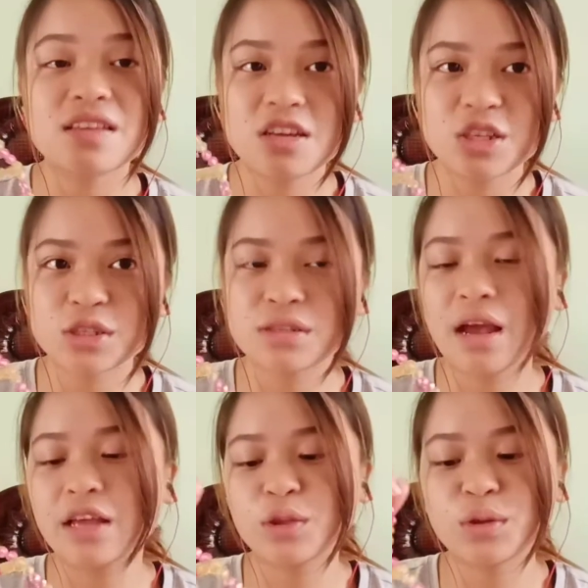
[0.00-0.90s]
each
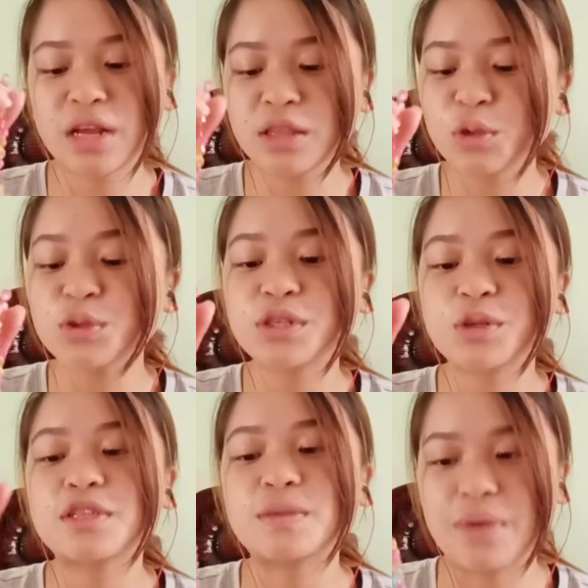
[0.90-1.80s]

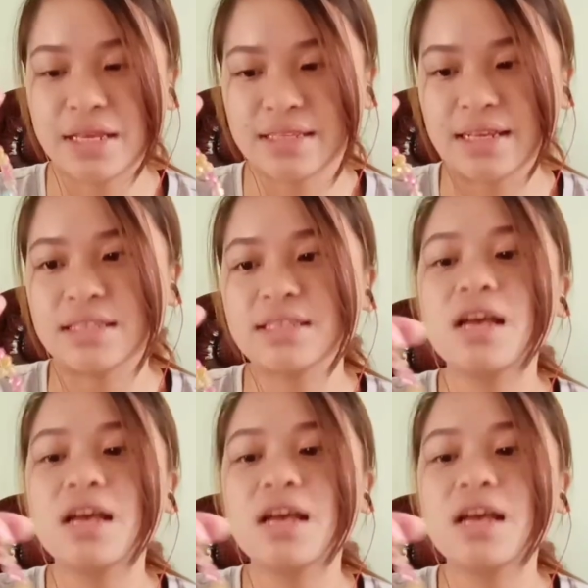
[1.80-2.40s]
nitrogenous bases.